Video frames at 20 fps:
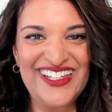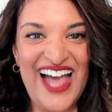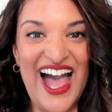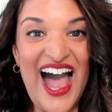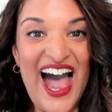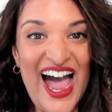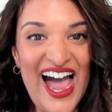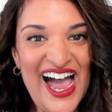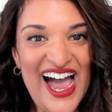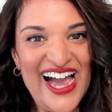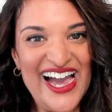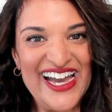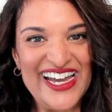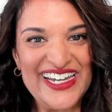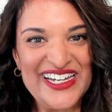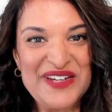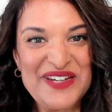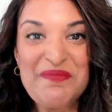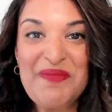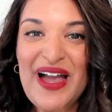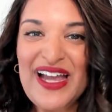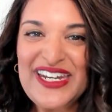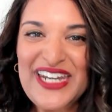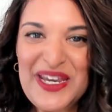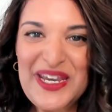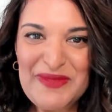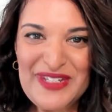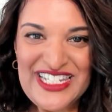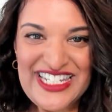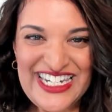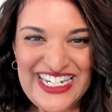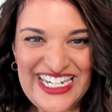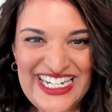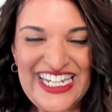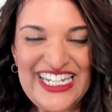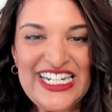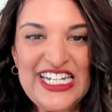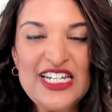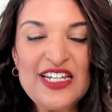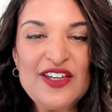Hi, my name is
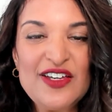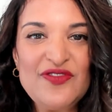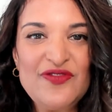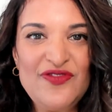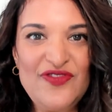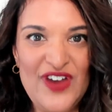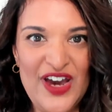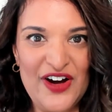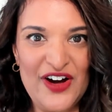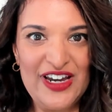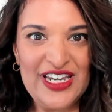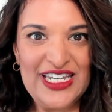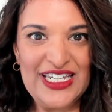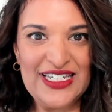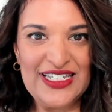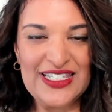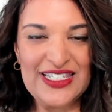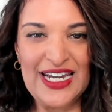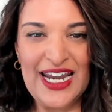Tina Varughese,